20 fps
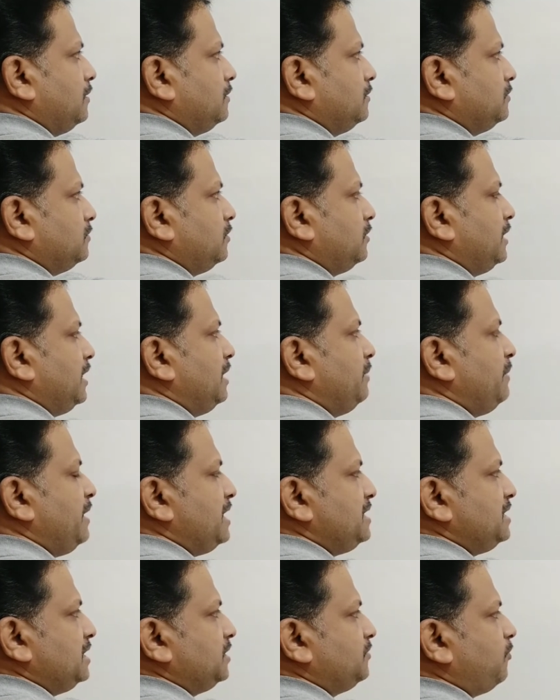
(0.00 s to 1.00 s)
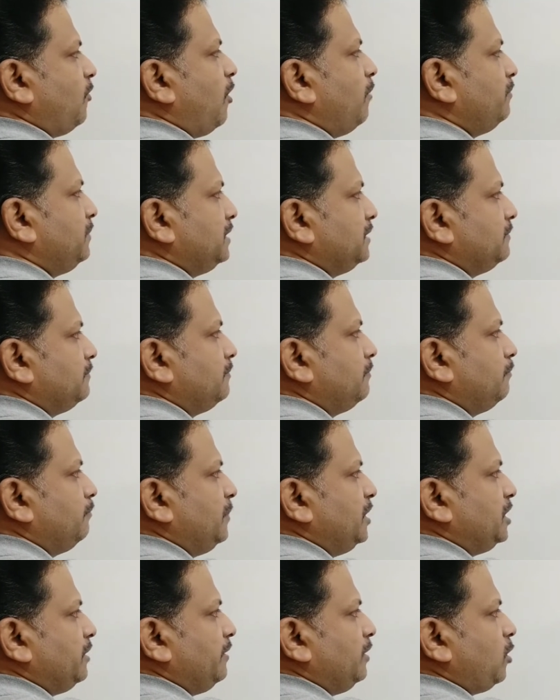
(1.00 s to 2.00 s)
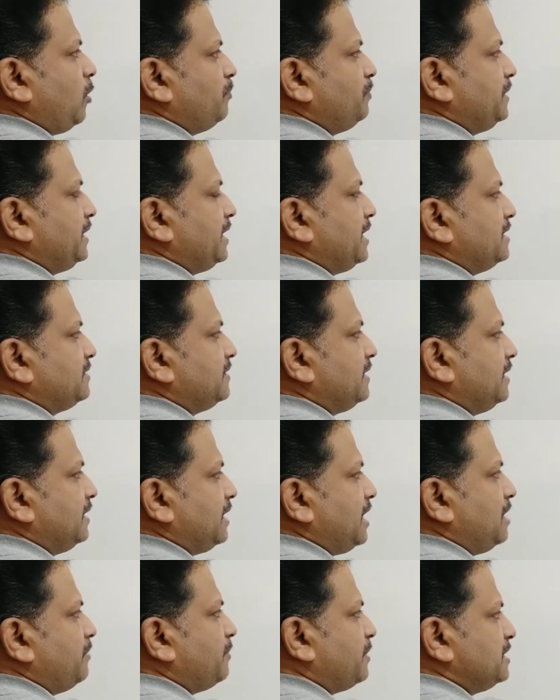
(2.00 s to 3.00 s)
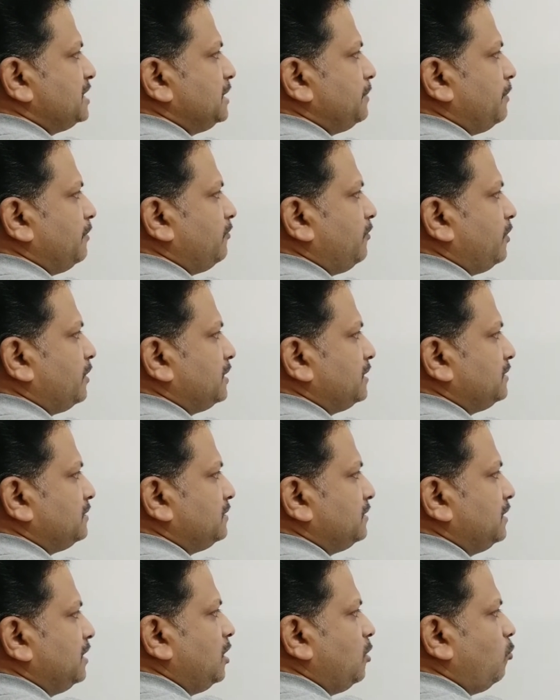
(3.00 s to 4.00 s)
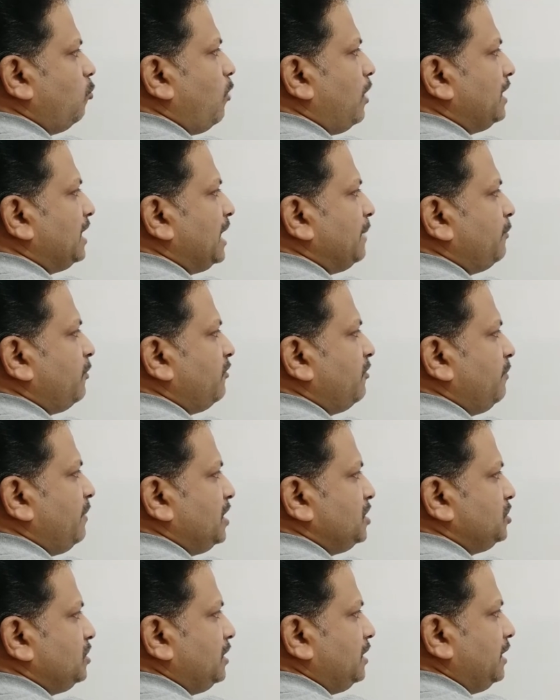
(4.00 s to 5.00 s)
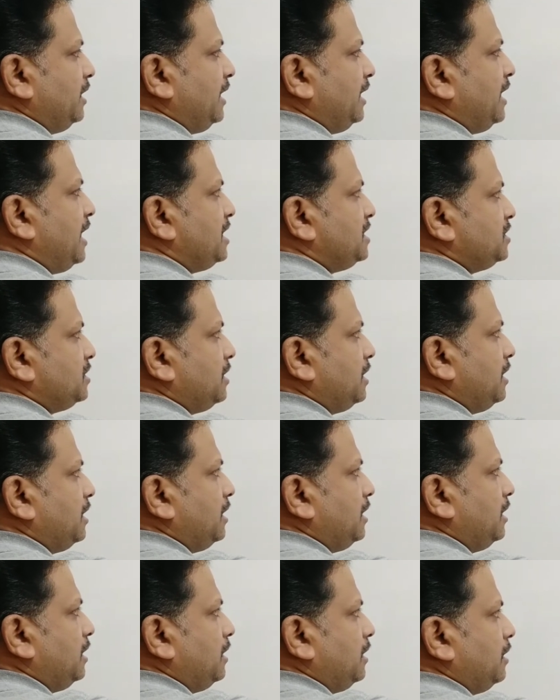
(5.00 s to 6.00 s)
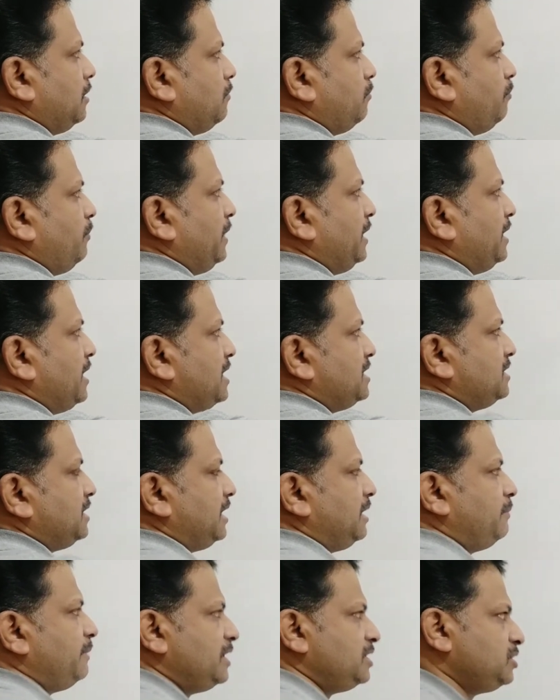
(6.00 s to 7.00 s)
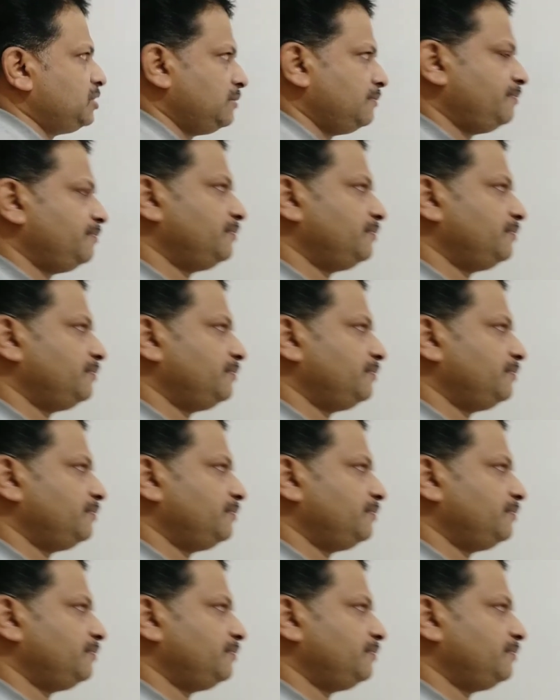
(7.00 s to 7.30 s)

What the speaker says: So the image is formed between optical center and principal focus. What type of image? A dash, B dash image.